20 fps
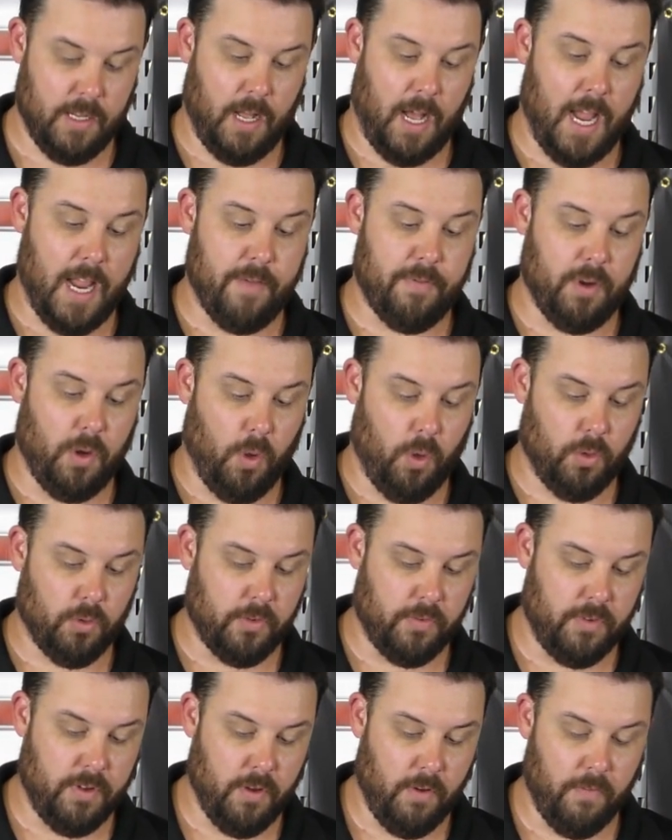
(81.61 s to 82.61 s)
I have an
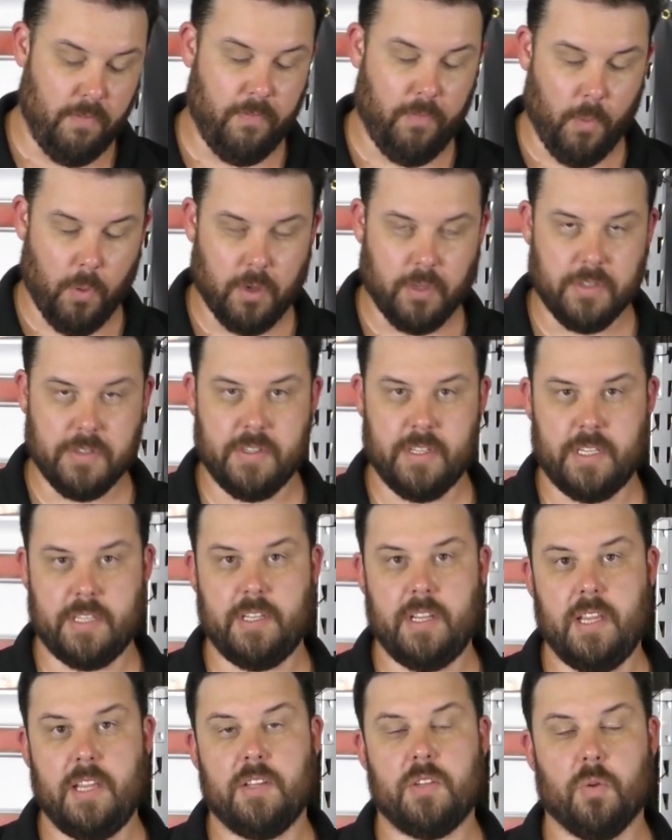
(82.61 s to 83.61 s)
old
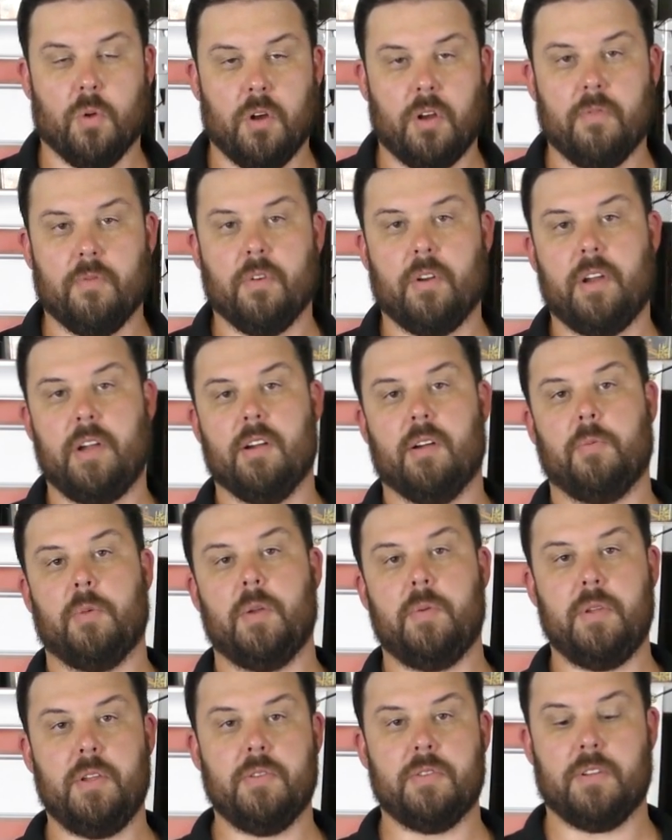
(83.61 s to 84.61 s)
4L60E torque converter here I'm
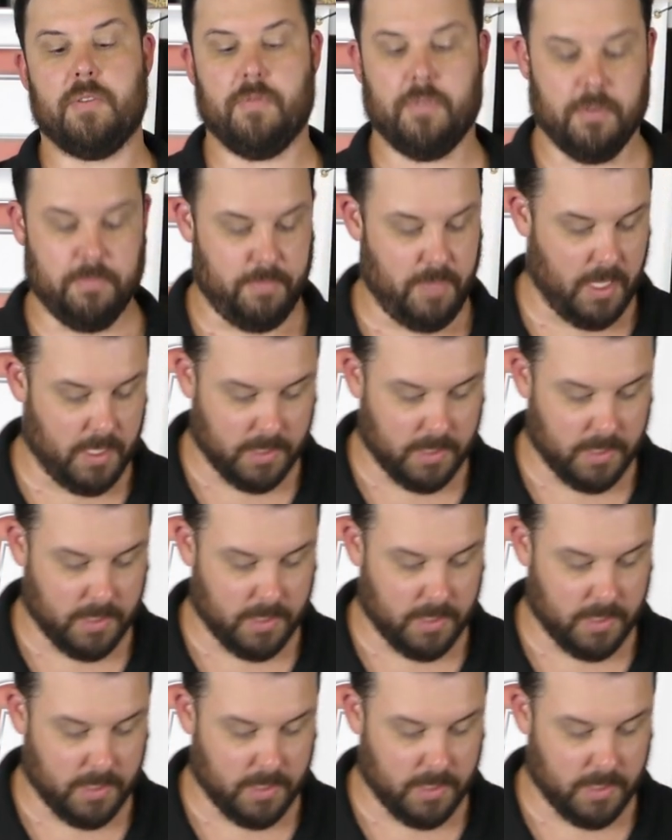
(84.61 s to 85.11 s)
going to be using for